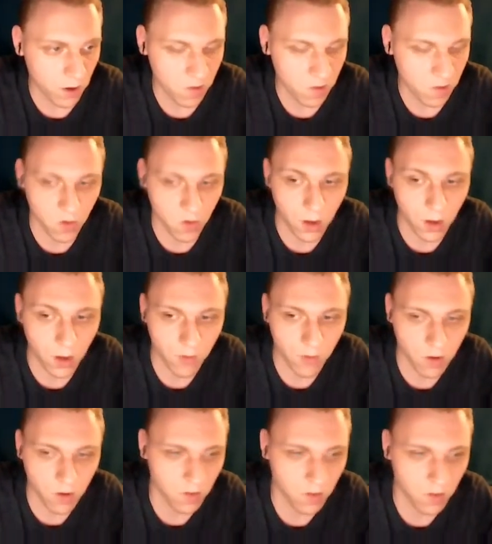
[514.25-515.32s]
It's waiting for us
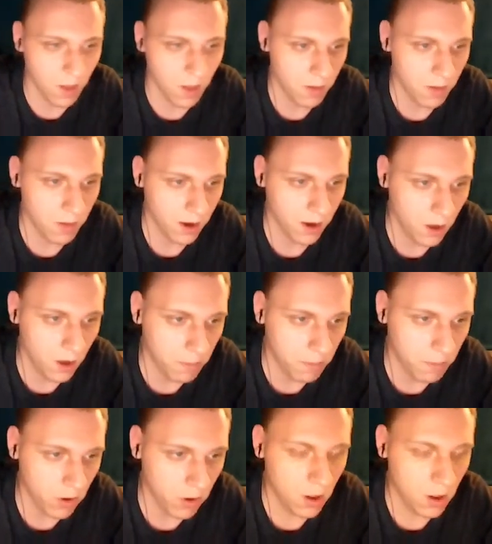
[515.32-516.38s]
to type in a number
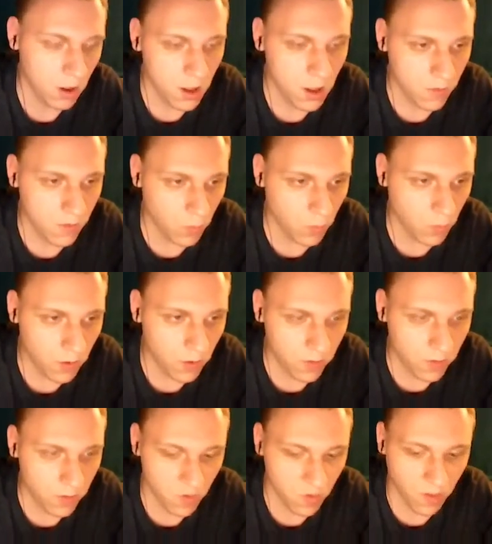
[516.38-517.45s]
from 1 to
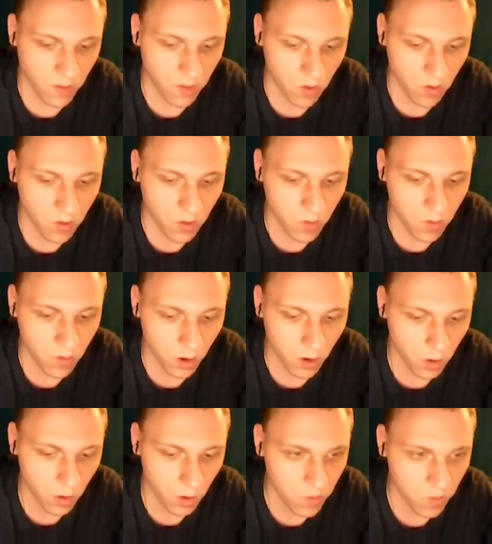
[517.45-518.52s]
7. So let's do, I don't know,
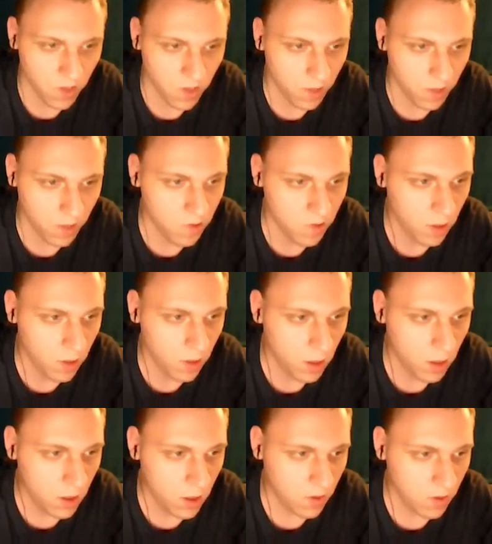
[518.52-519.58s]
6. As
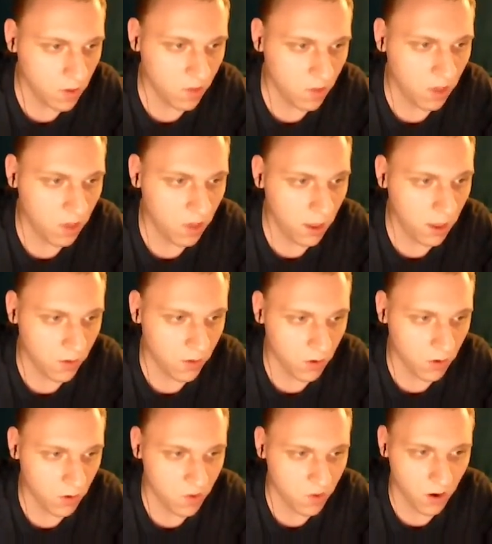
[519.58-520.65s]
you can see, it wrote out
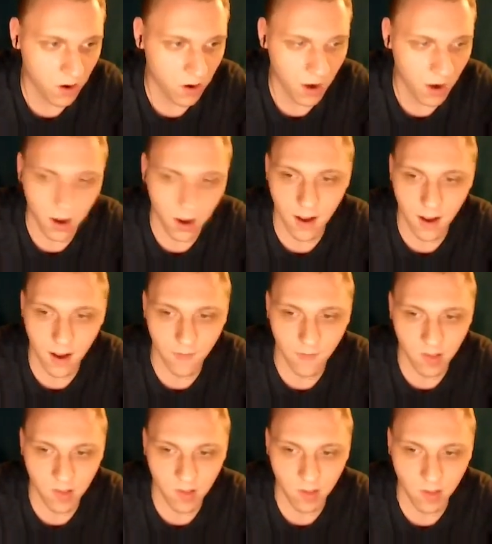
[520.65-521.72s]
Saturday, and that's
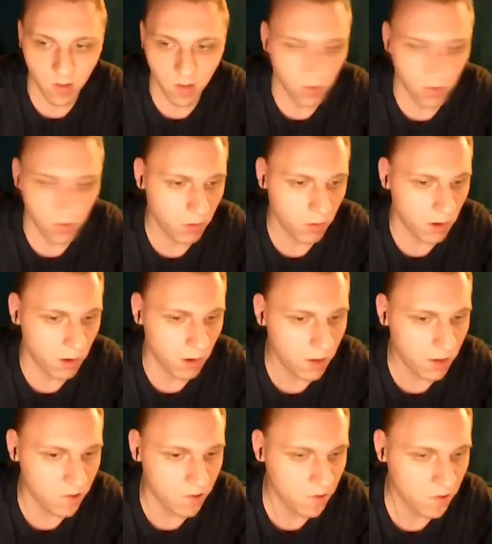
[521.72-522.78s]
it. That's all the program
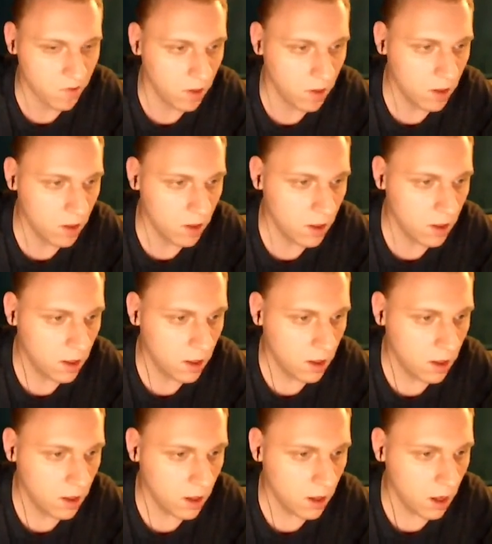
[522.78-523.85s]
does.
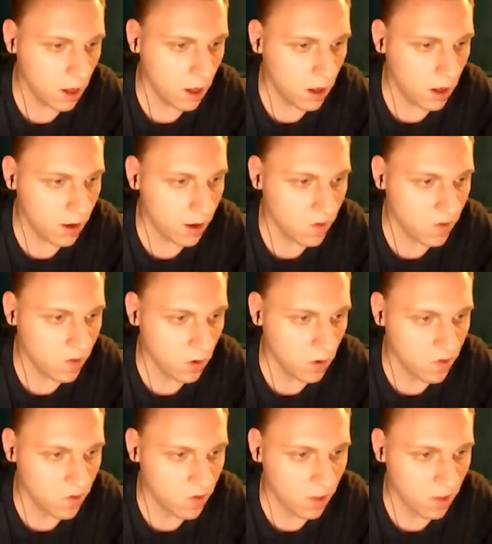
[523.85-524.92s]
Let's do the
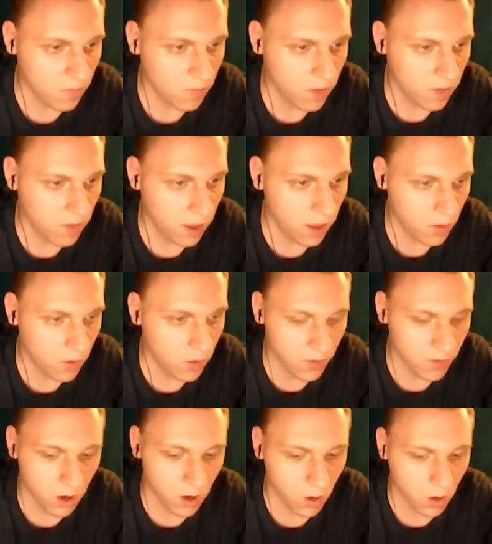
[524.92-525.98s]
same thing with, I don't
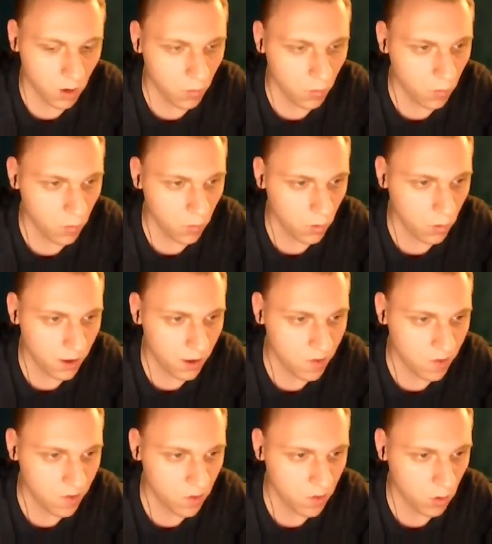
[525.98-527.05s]
know, let's
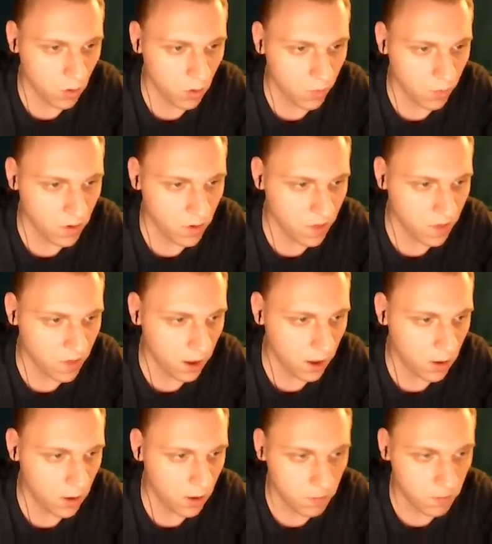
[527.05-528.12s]
do Thursday.
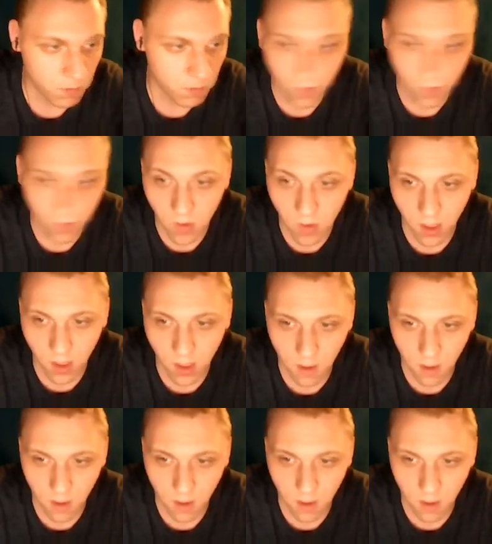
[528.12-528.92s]
Thursday.